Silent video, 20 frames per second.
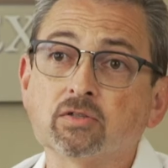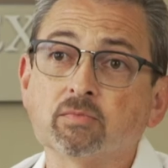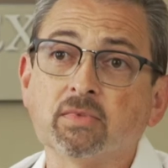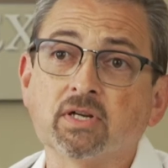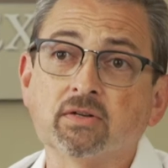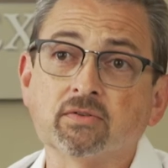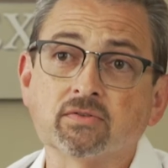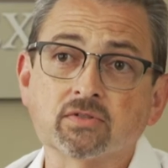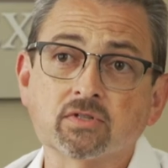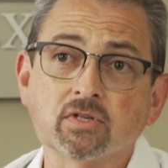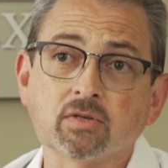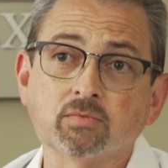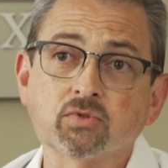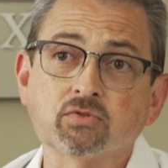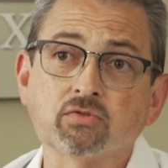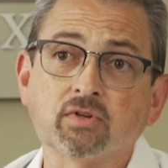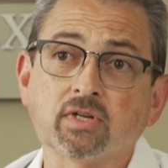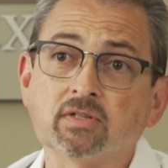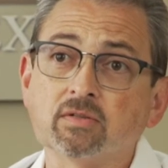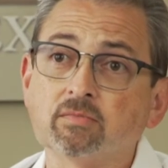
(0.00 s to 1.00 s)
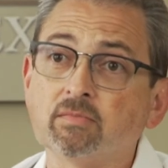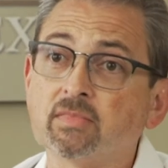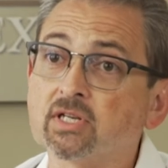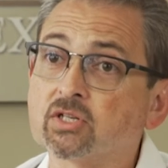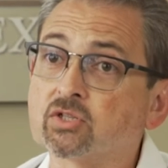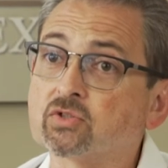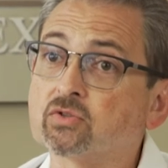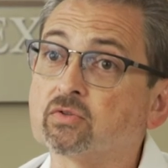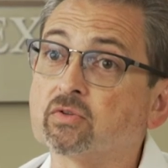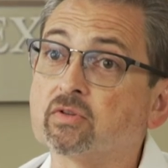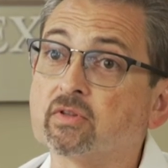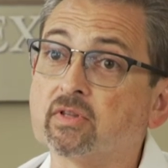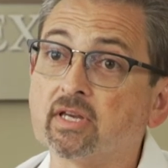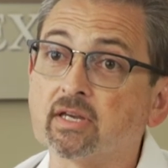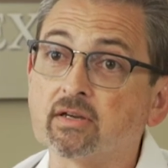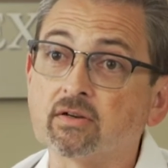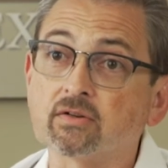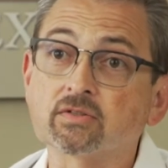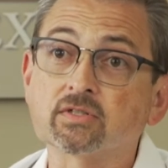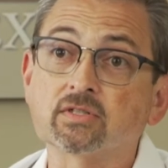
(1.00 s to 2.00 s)
amount of substrate to make sure that
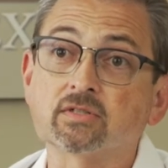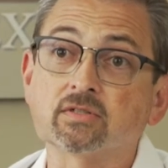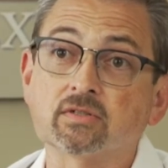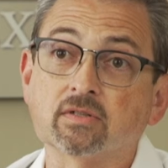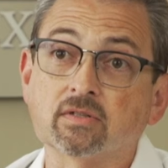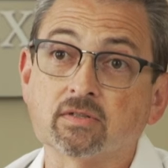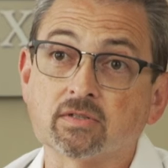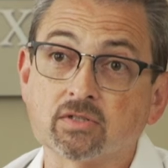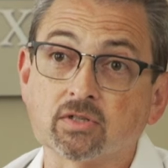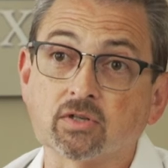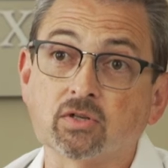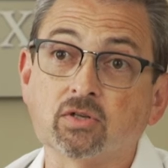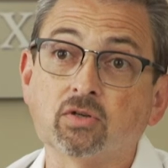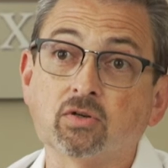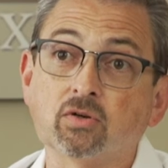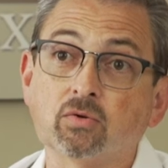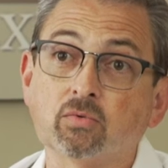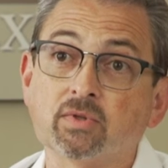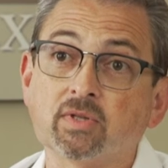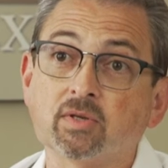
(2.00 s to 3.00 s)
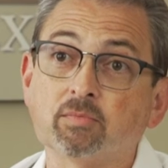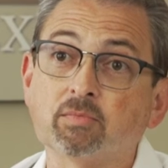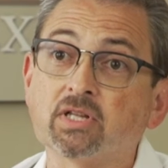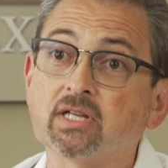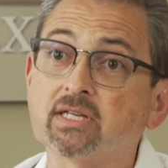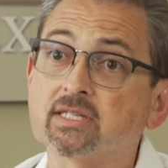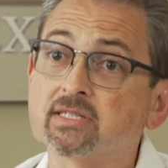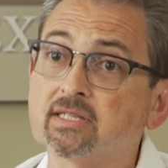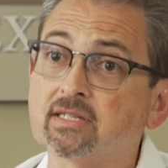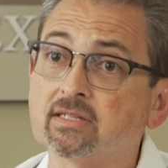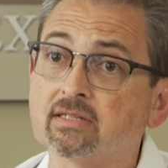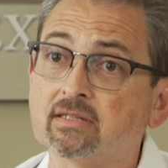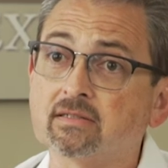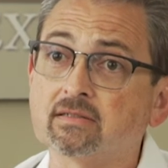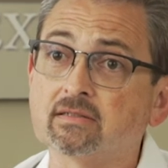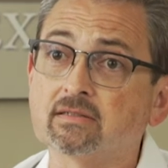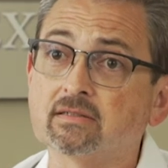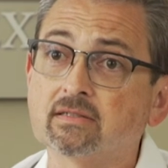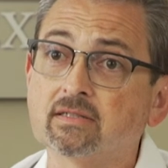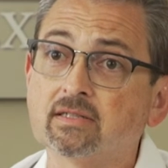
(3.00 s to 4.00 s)
they are secure when they're placed in it.
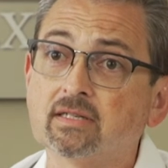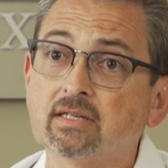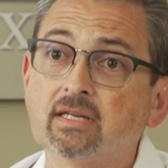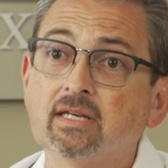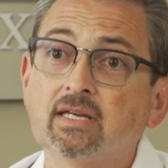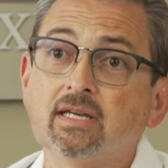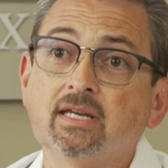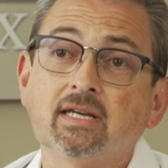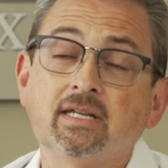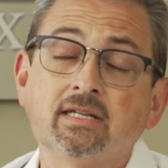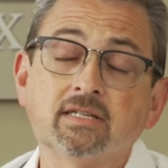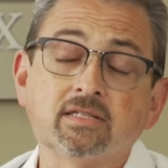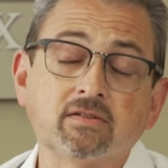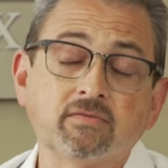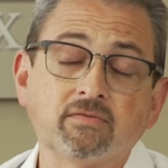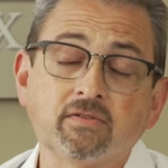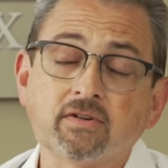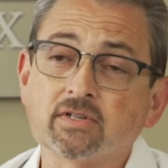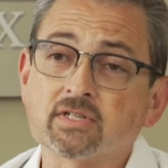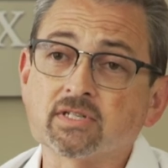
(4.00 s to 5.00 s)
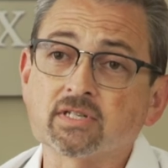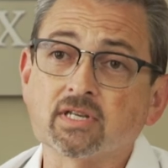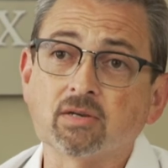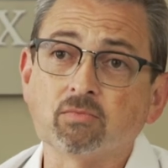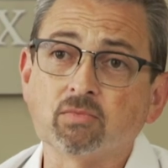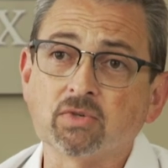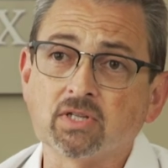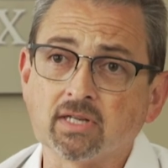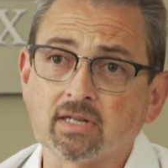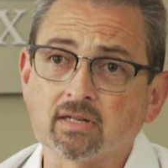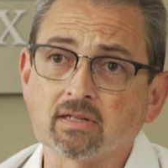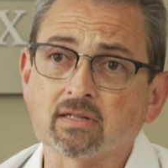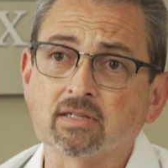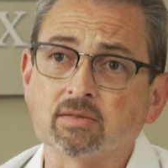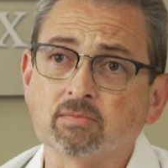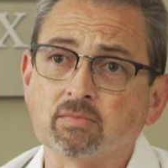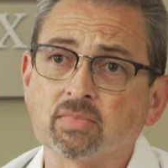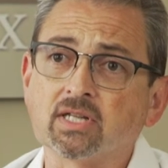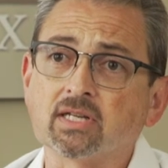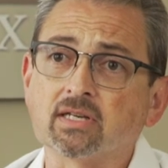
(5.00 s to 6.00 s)
And it's the very same with dental
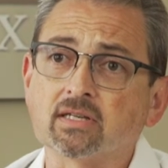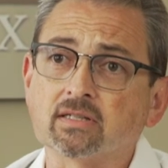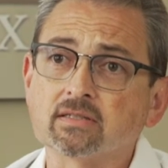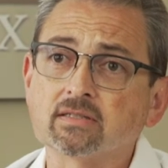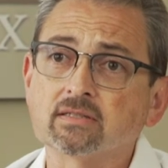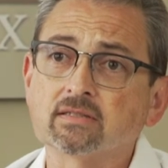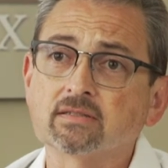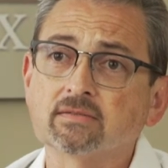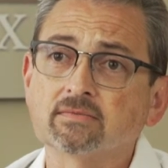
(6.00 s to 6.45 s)
implants.